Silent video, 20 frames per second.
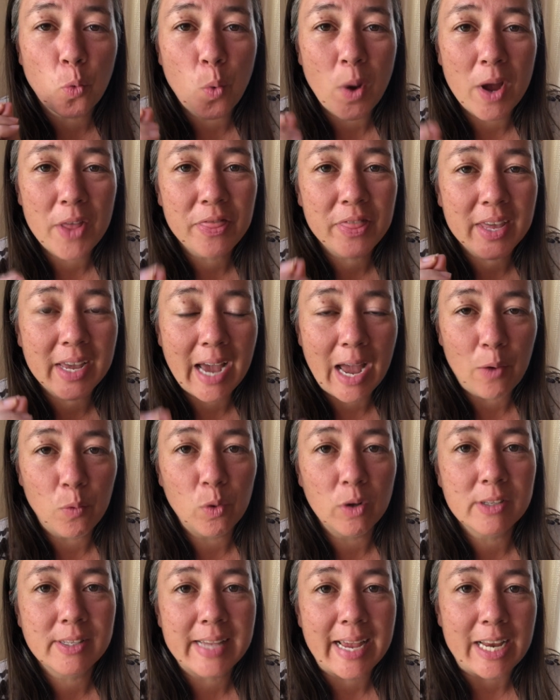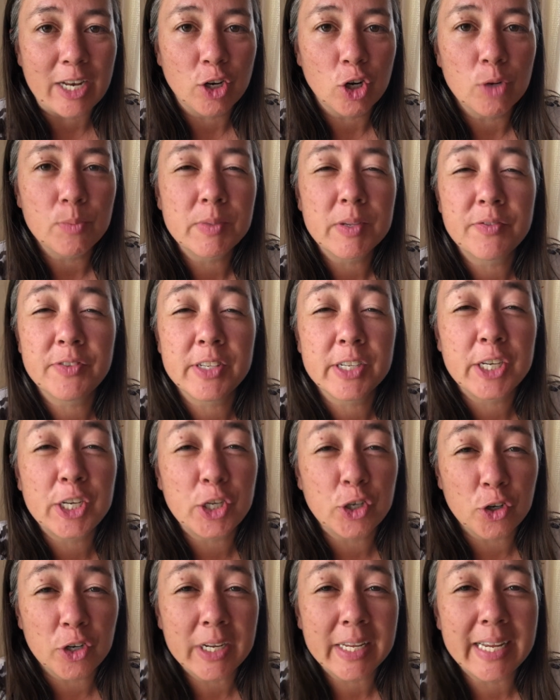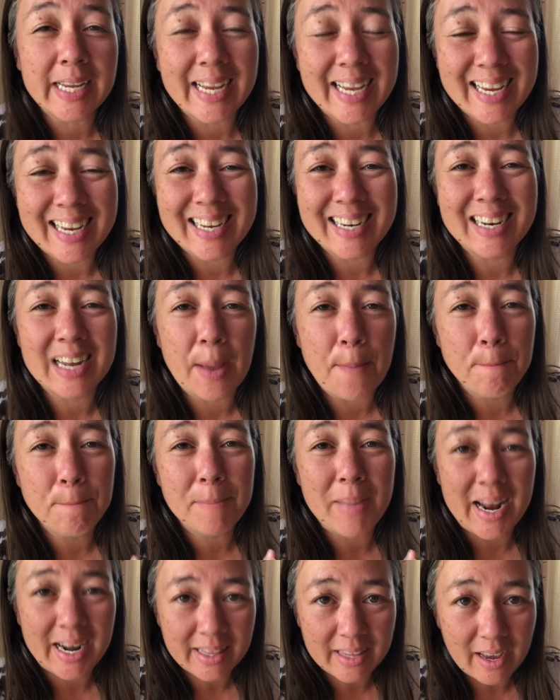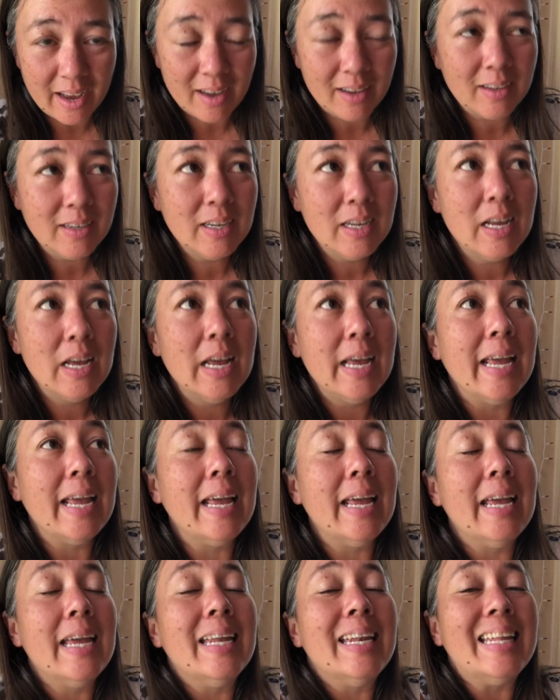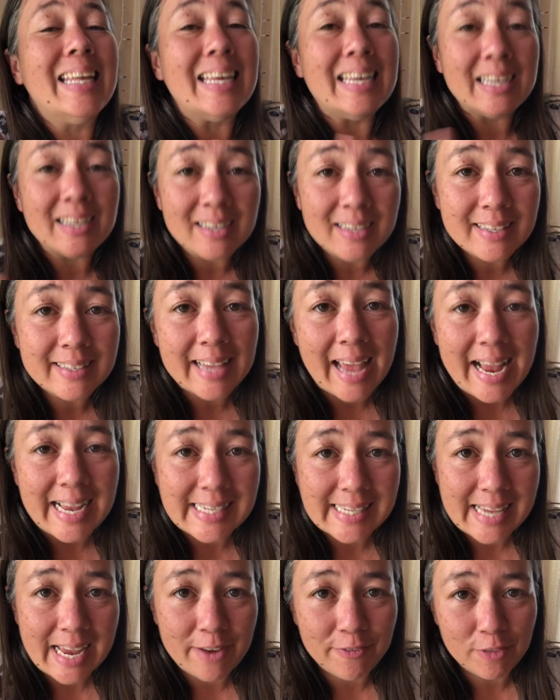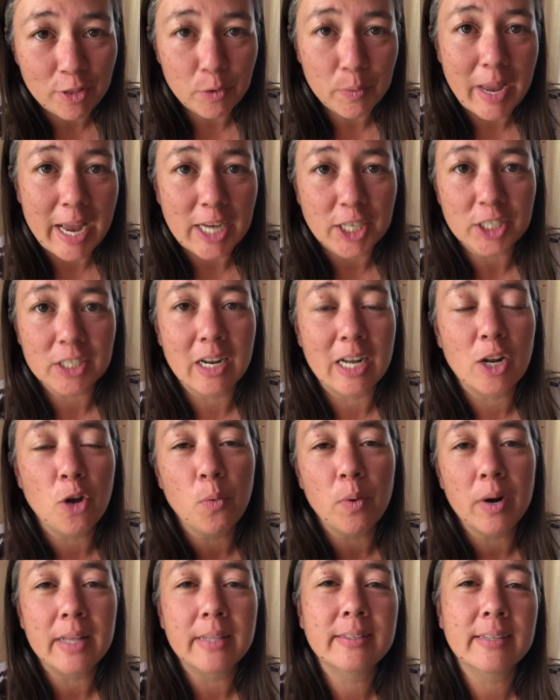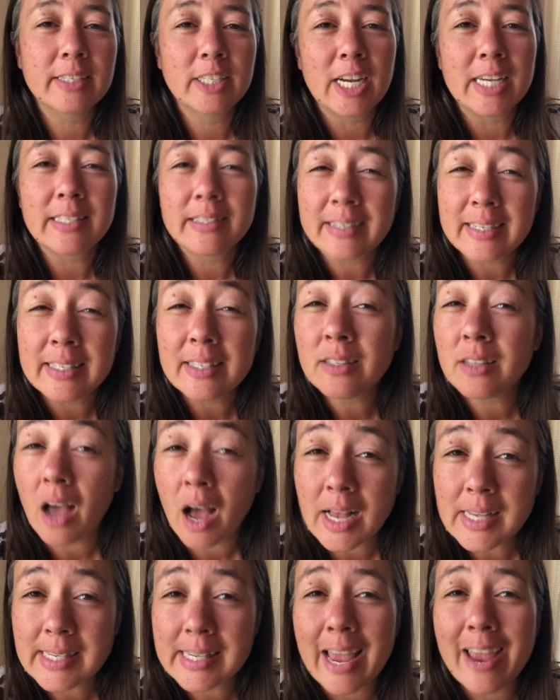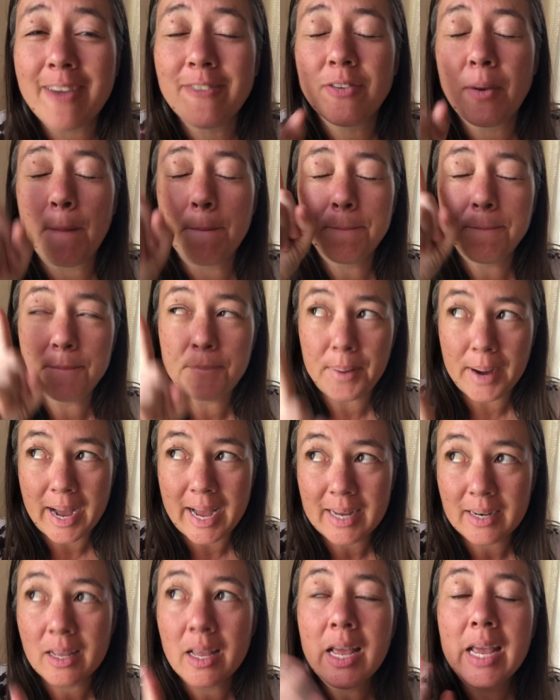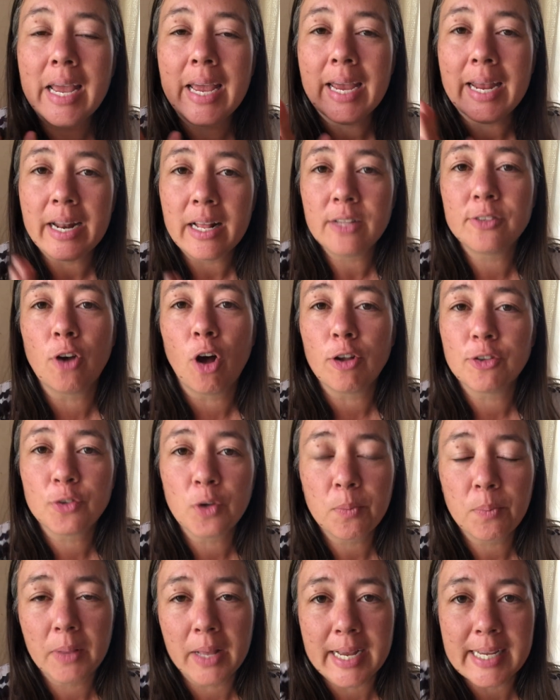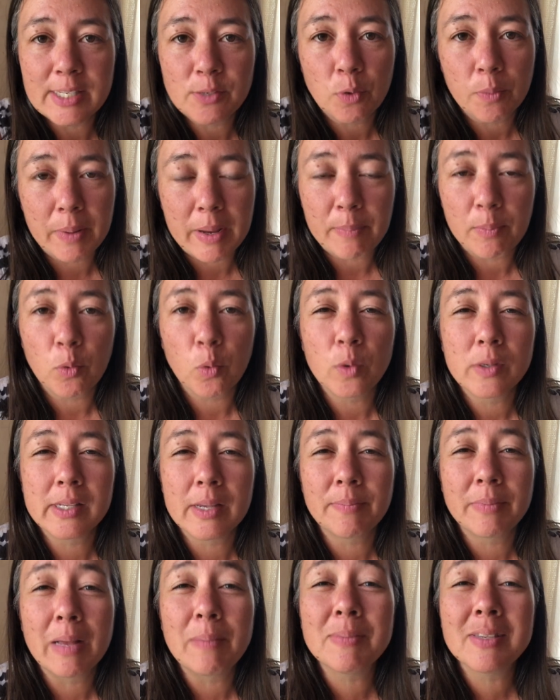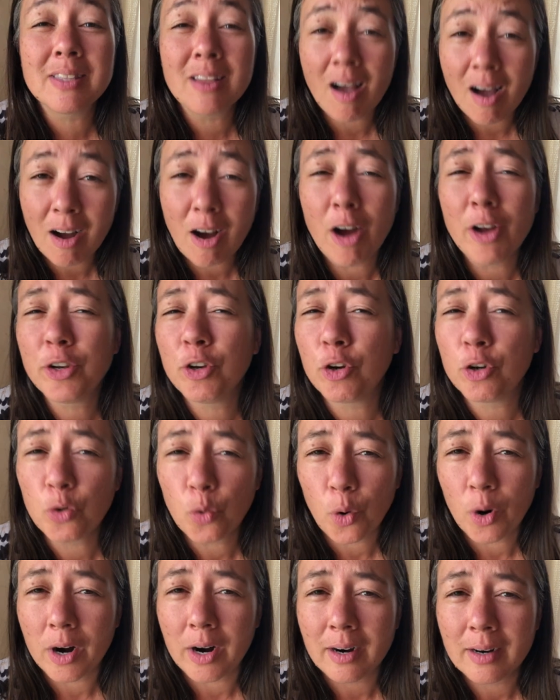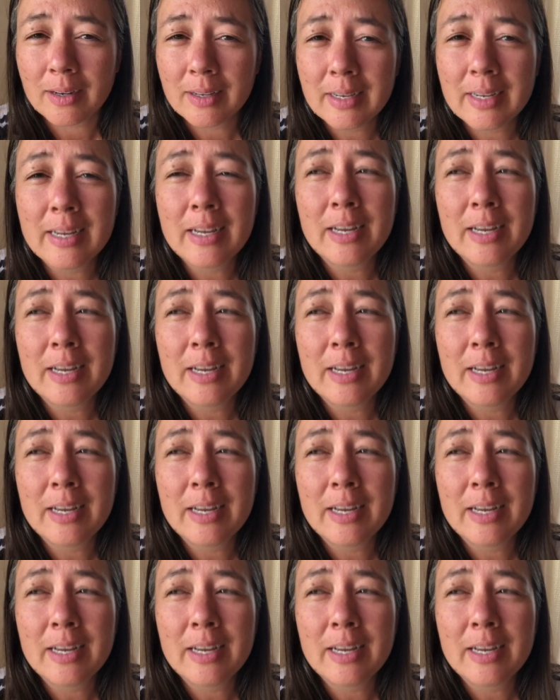So one thing I will say in terms of security in Merida, it is a safe location. I don't want to suggest that it's not safe, but it is also a place where people will sometimes knock on your door